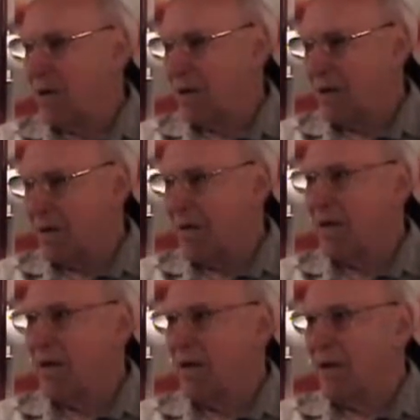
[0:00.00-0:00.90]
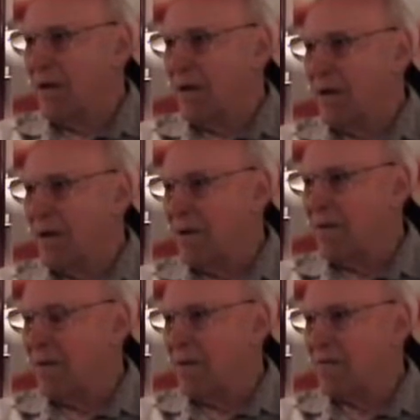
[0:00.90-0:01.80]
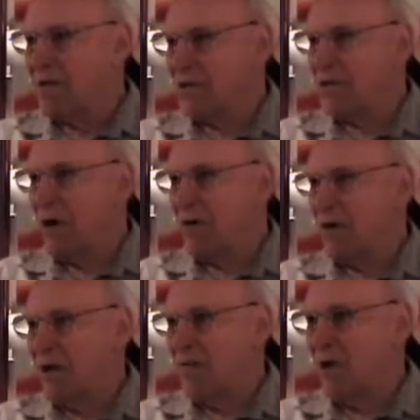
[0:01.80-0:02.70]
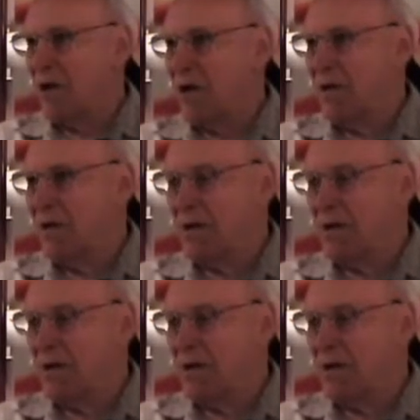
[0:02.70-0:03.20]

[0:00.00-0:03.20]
uh, there was only one.